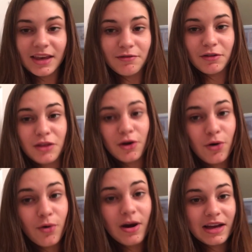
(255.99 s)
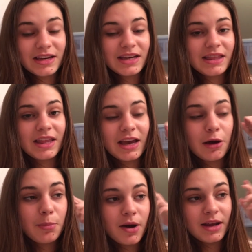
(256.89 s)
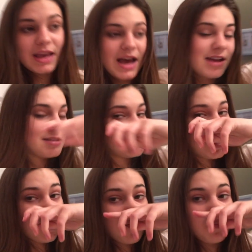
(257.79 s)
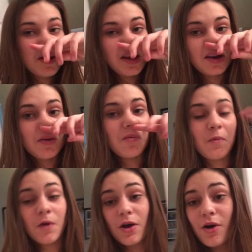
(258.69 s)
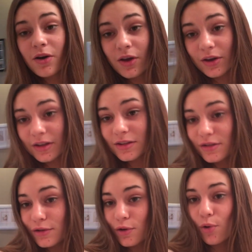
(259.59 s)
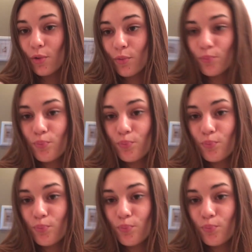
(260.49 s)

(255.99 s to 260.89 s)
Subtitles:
Even though I need like a body cast now, but we're all good, so.